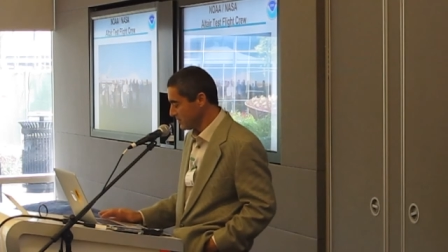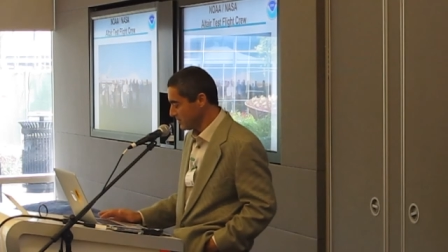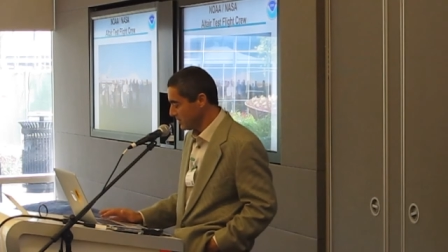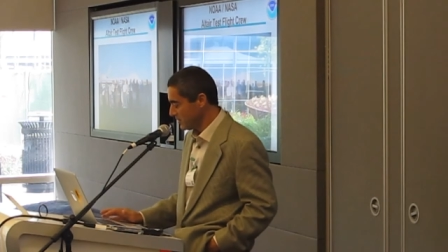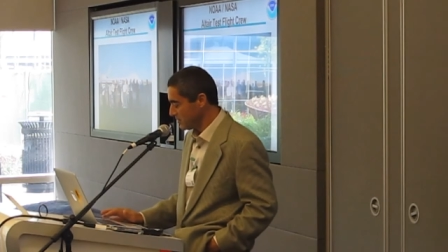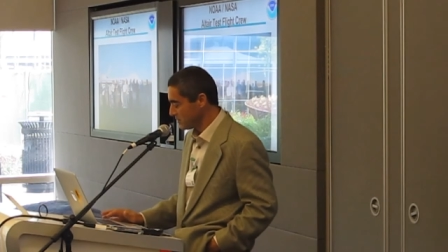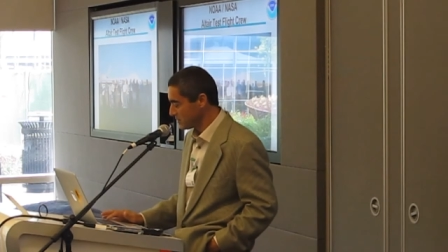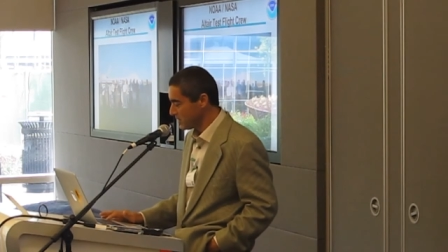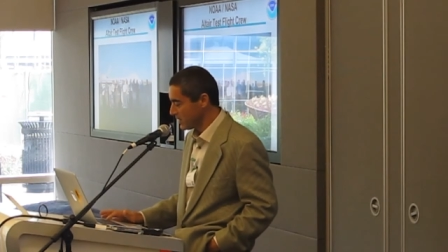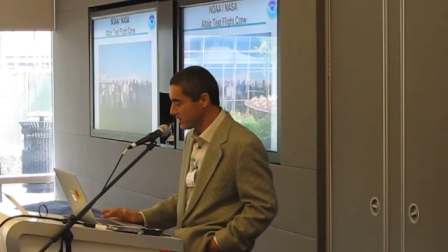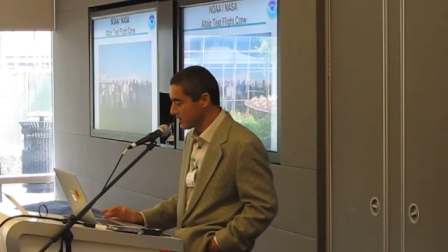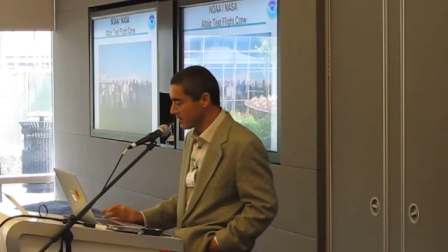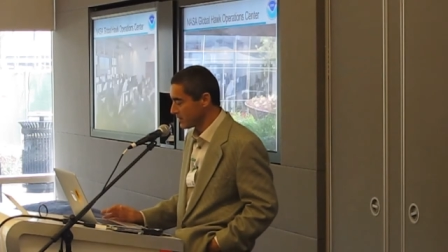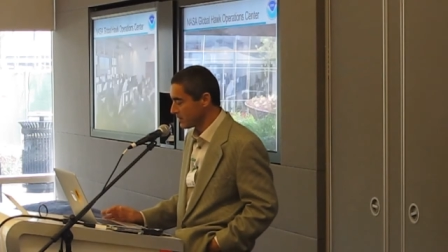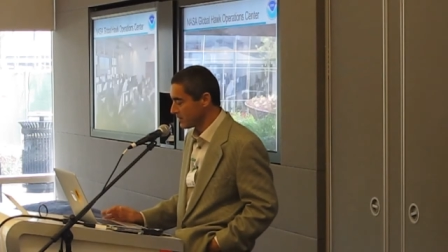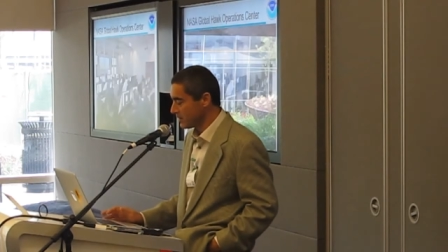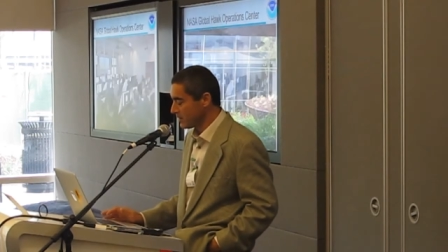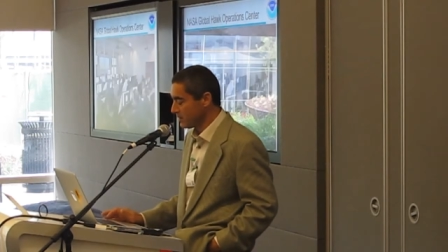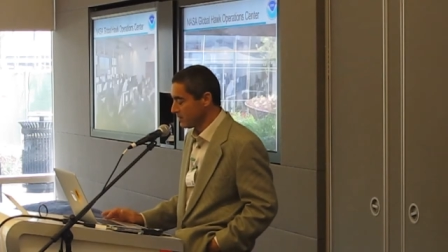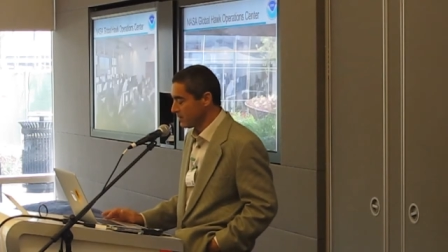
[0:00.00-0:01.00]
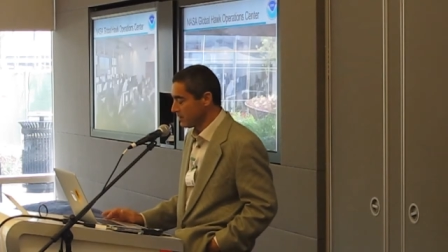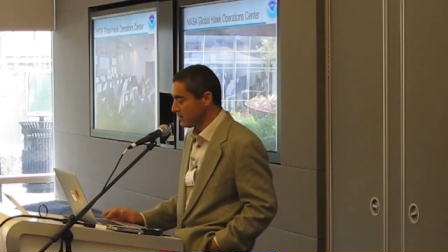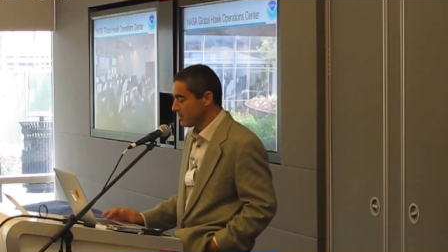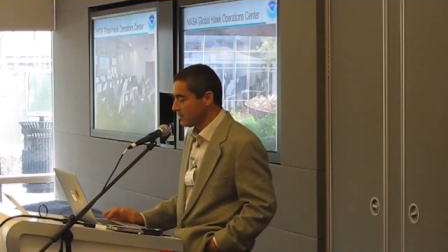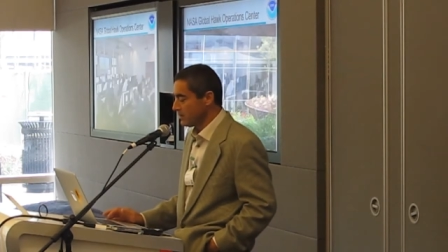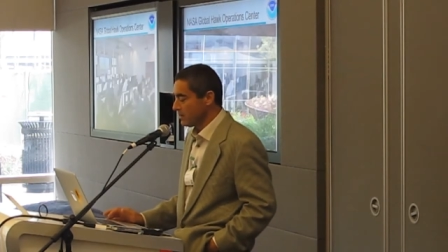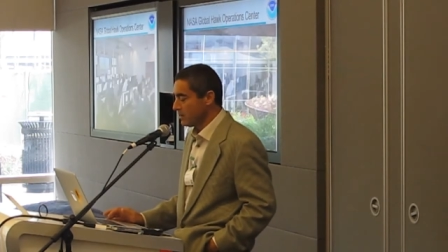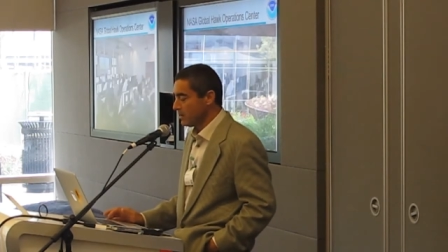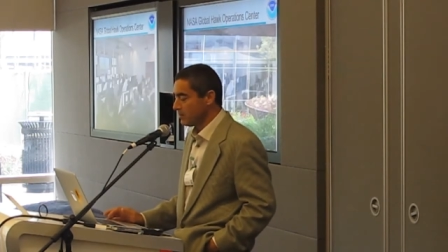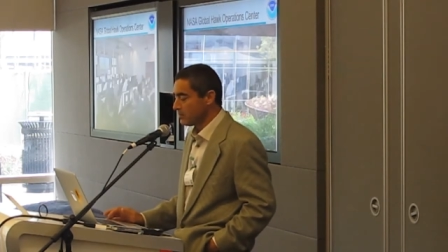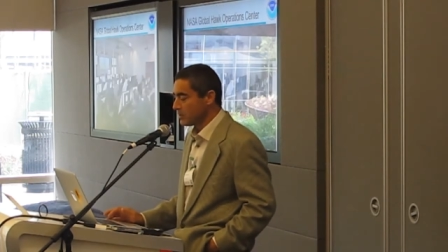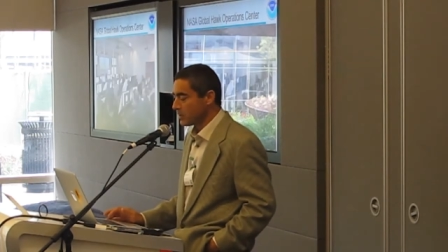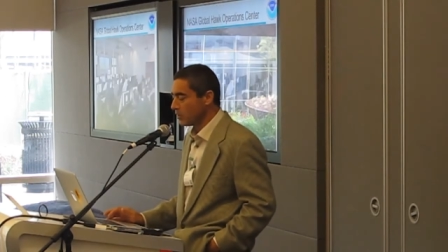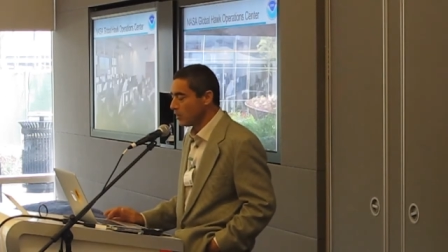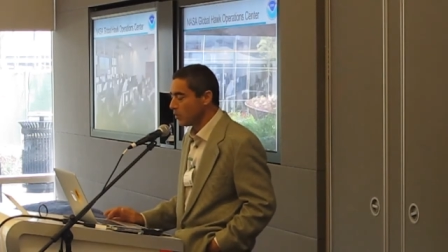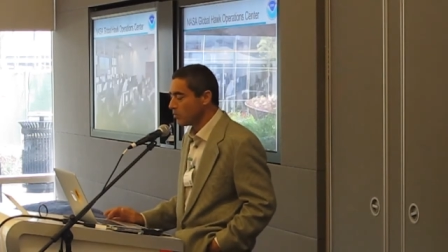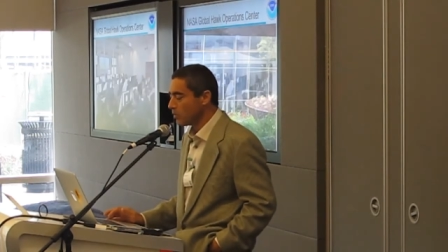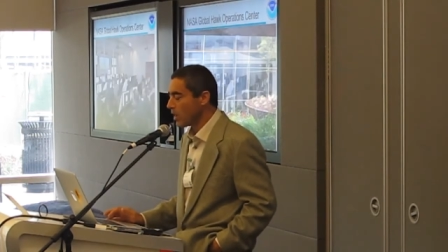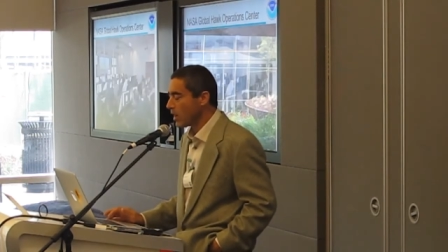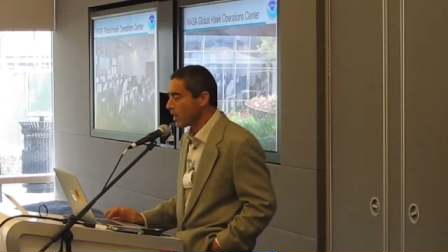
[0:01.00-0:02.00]
undertaking. The
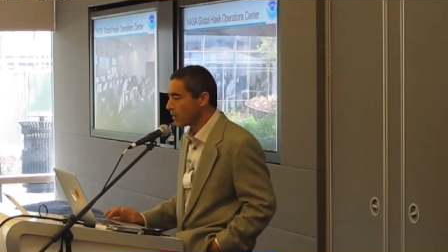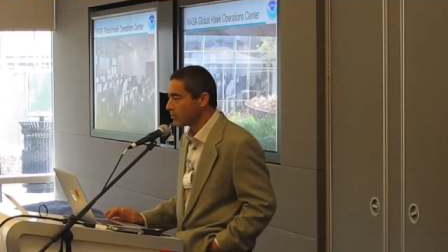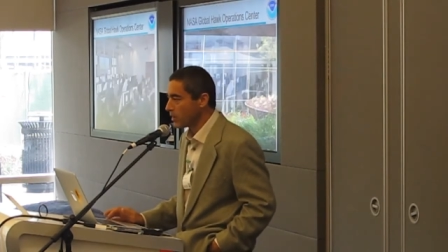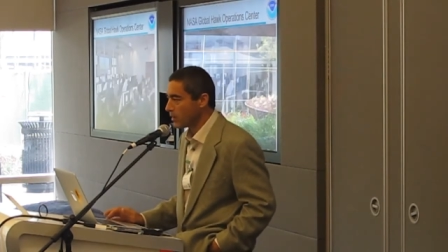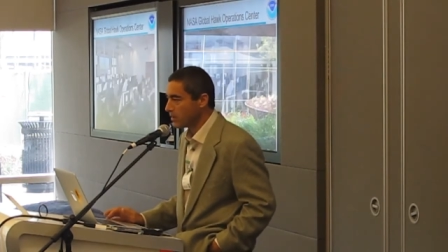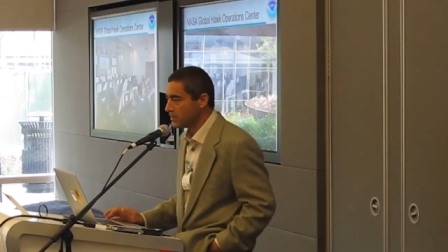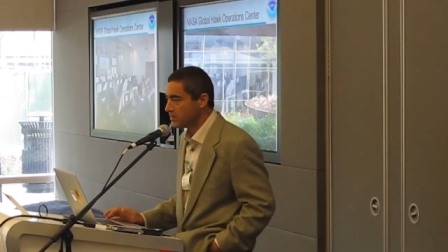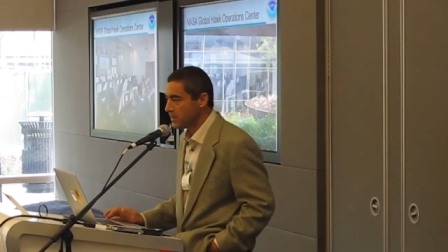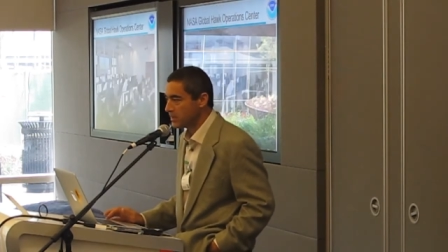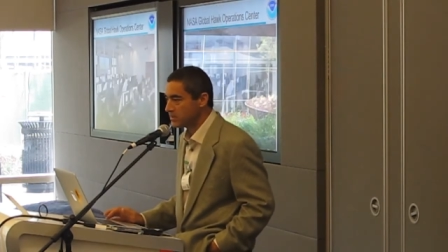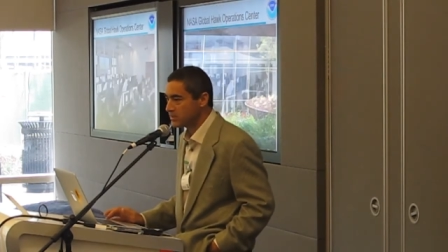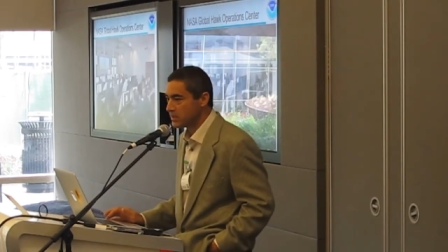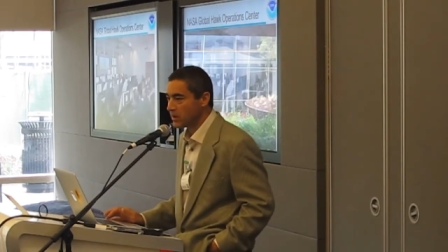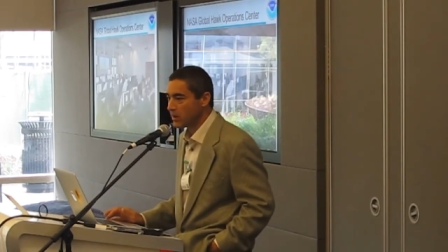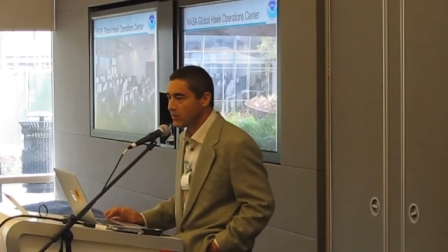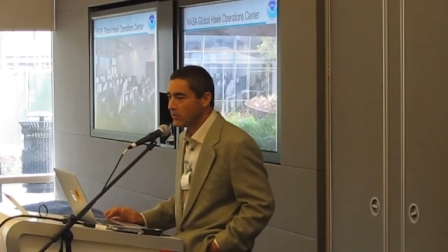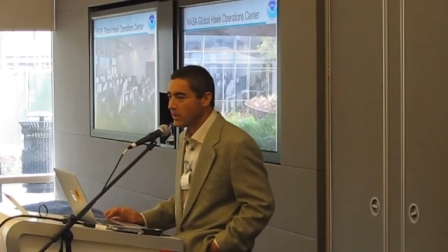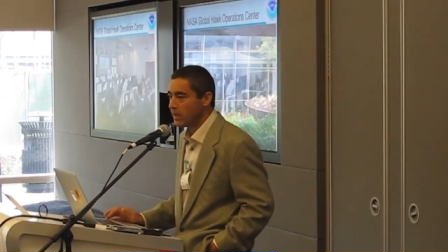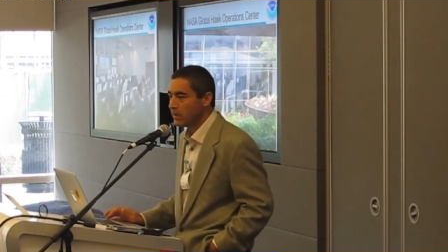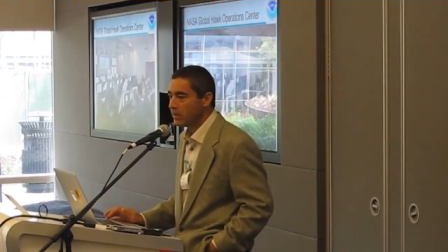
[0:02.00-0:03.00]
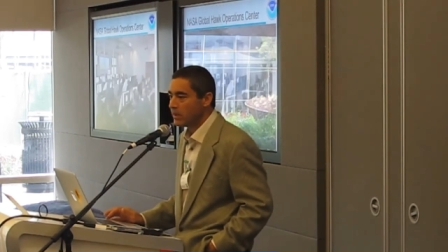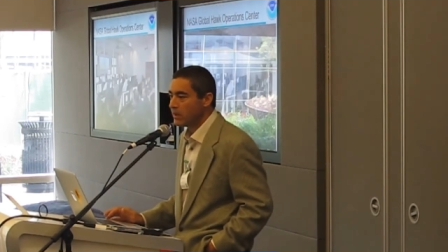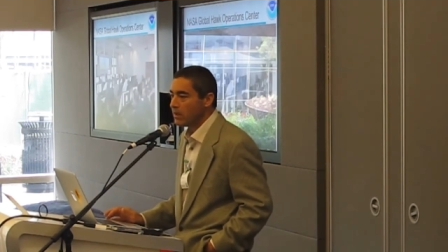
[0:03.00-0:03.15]
Global Hawk probably takes an army.